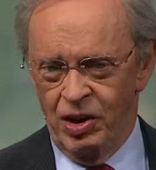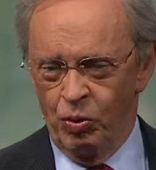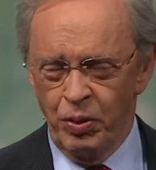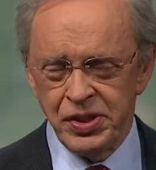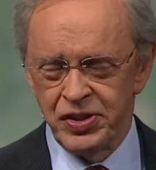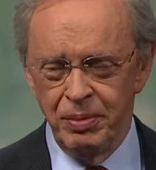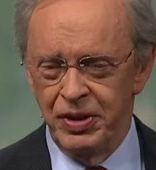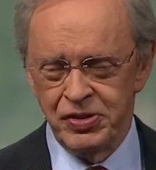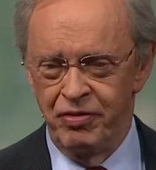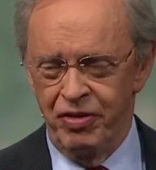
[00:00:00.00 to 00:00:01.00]
Wisdom
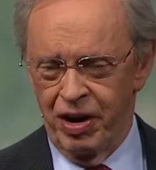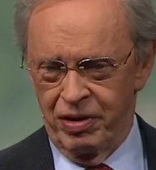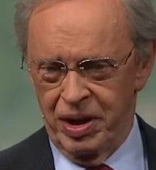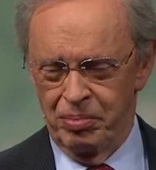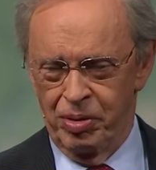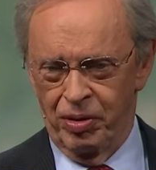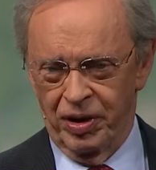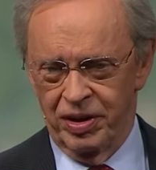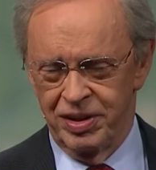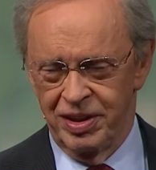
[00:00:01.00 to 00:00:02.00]
is very
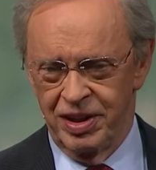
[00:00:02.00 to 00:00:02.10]
important.